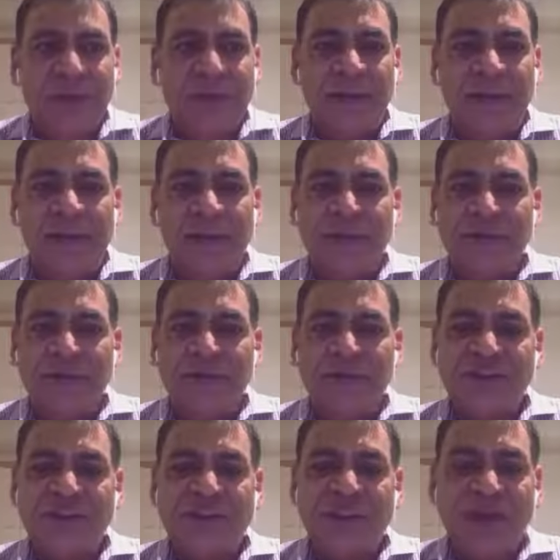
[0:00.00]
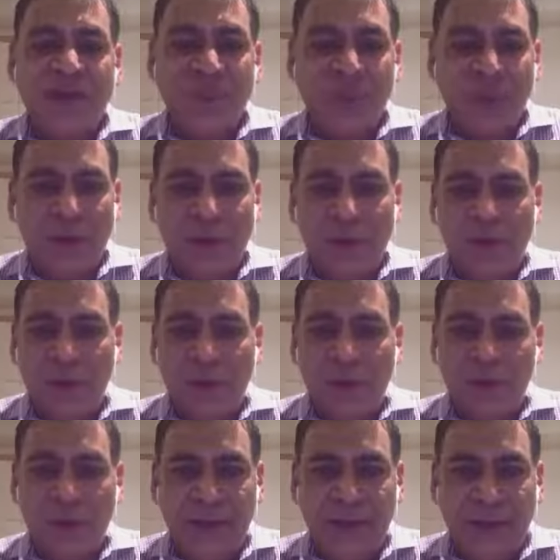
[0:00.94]
in understanding what I'm
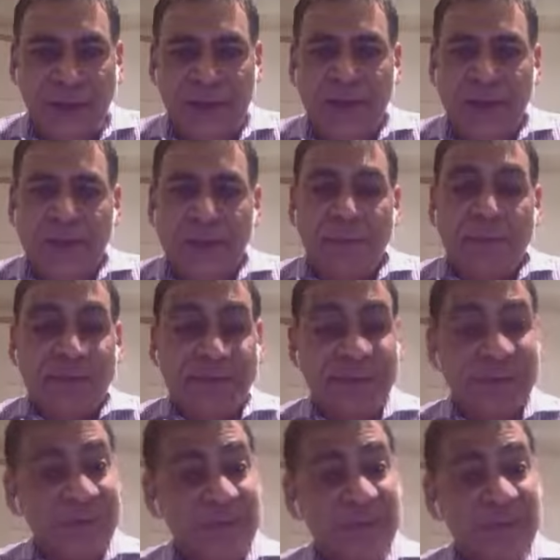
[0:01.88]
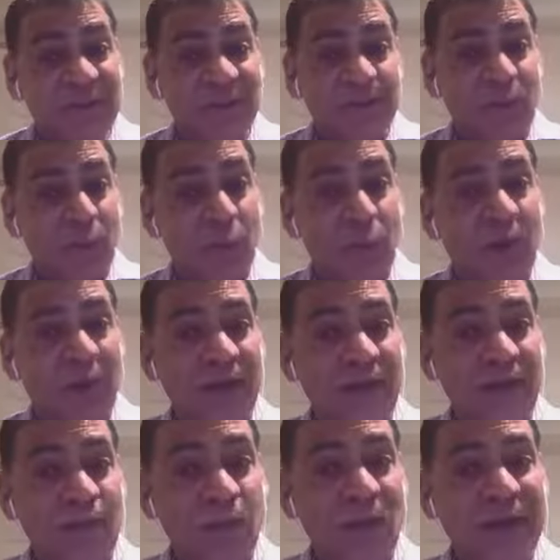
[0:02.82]
learning? Because some of these
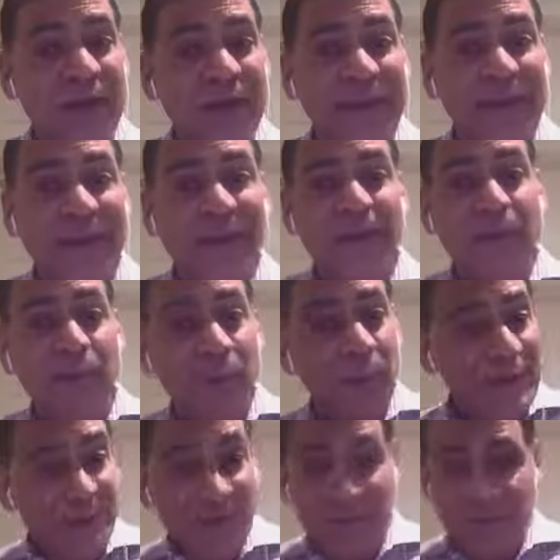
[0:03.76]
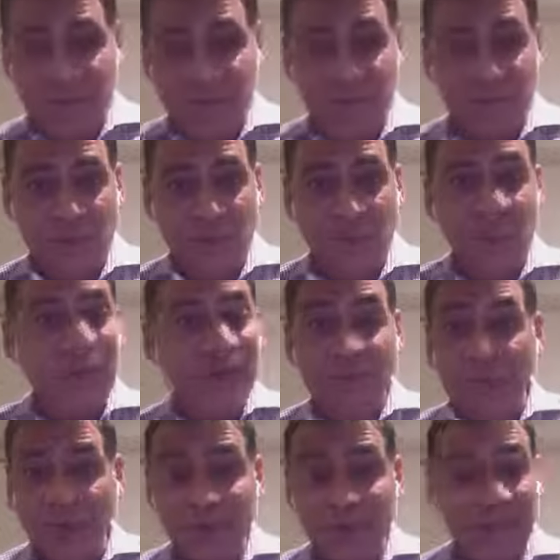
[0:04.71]
programs, we can bring them
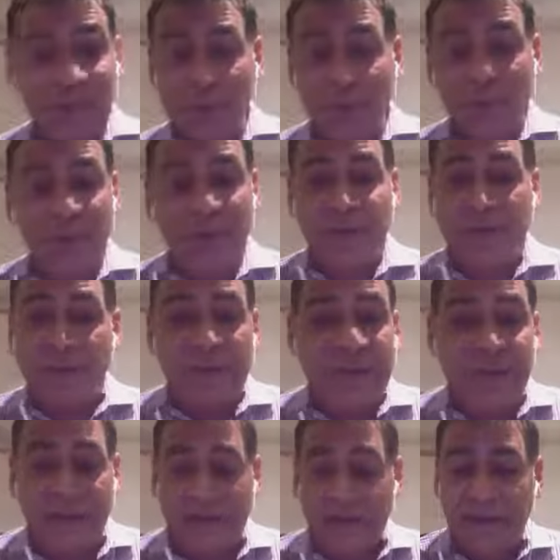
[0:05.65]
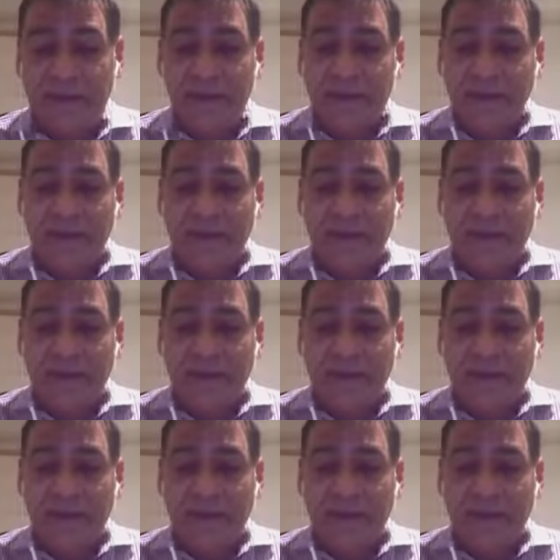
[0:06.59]
to a big meeting.